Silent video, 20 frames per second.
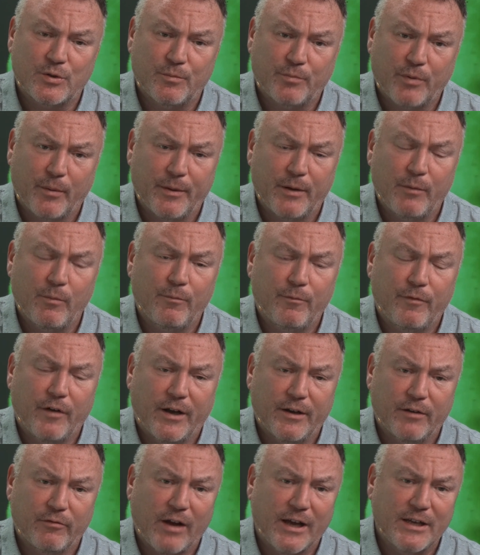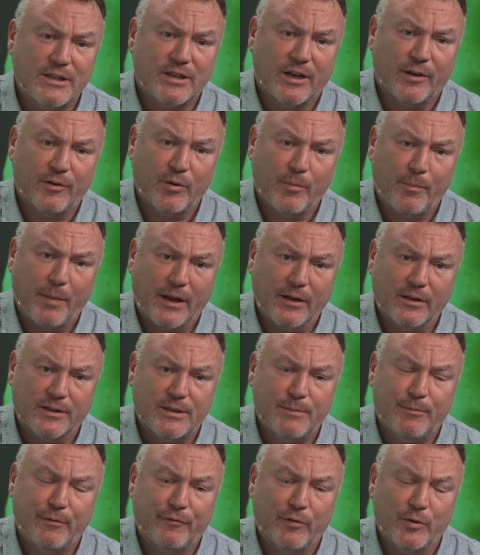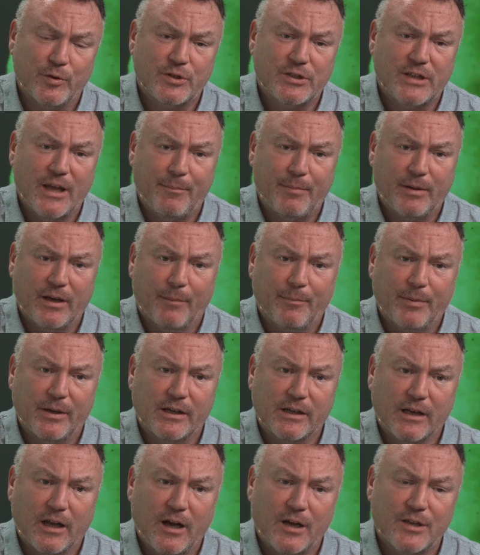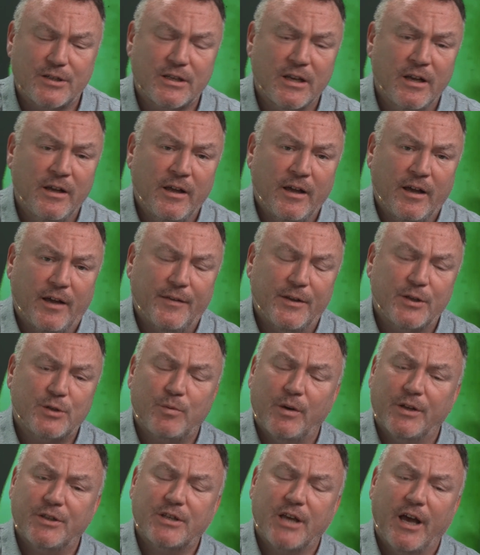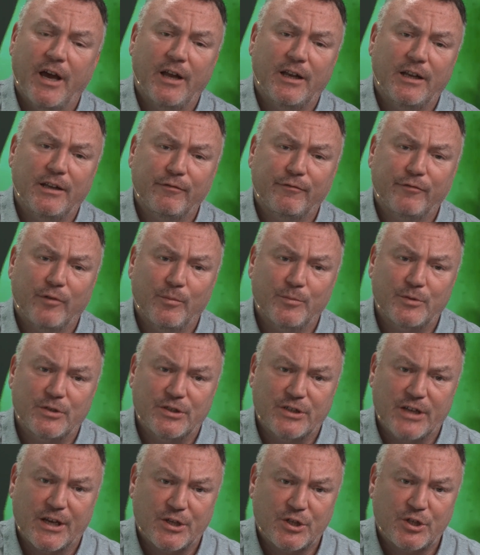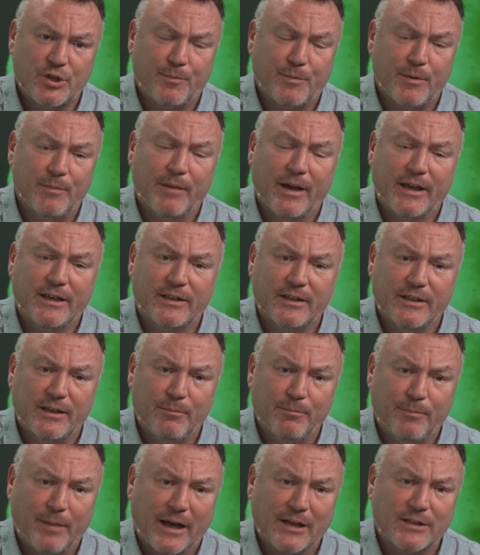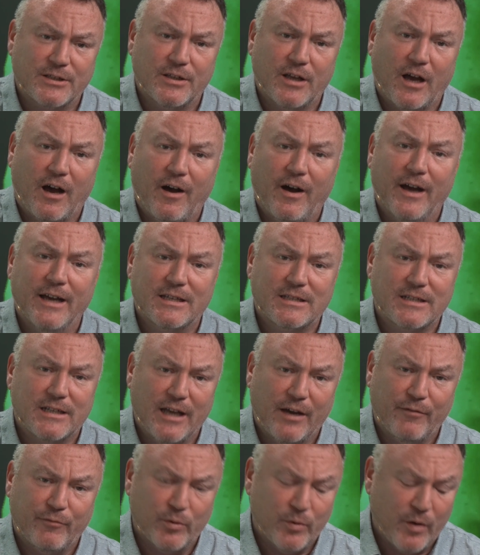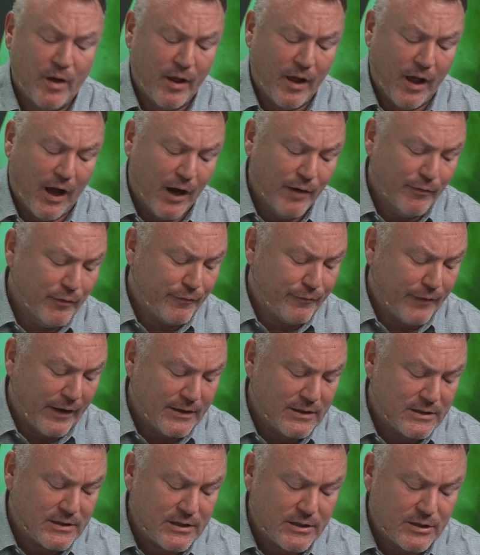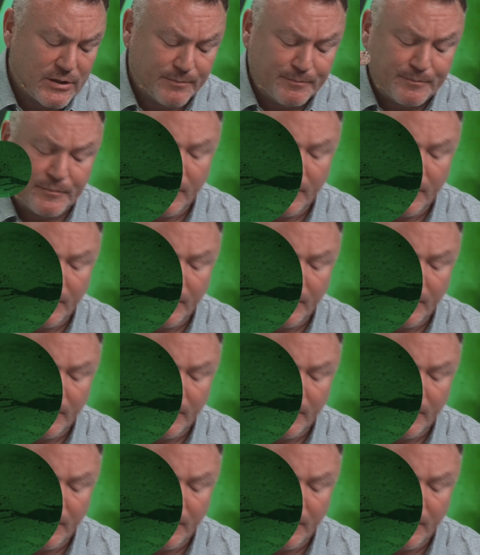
will probably find a race under a penalty before stepping up in class and this one's hurdling form suggests should be making an impact at the highest level over fences.